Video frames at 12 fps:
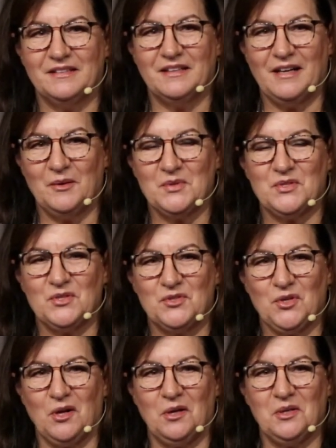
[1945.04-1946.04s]
I was
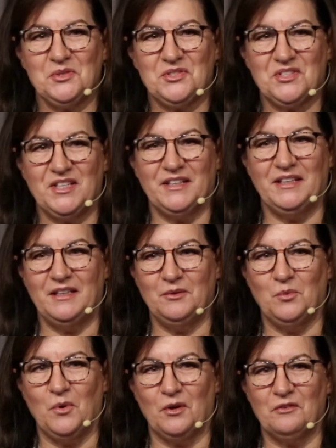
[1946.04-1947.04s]
tall, skinny,
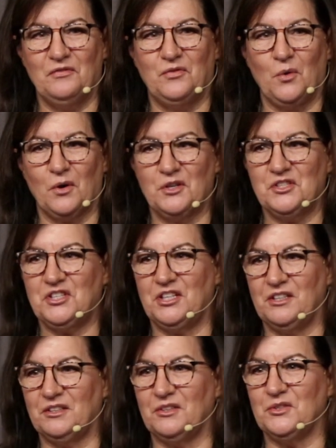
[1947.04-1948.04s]
wearing 4-inch
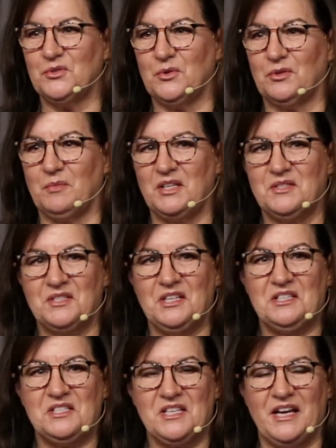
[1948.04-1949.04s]
heels with my
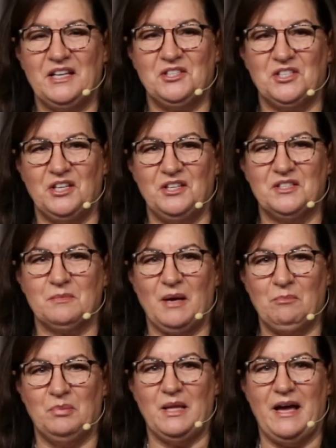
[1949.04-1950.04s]
skin-tight jeans and
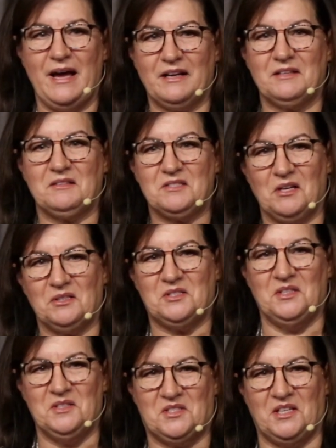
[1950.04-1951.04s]
my black
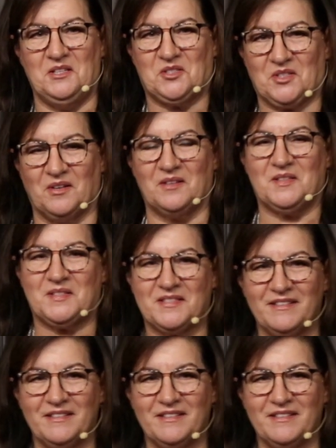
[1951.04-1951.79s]
tucked-in t-shirts.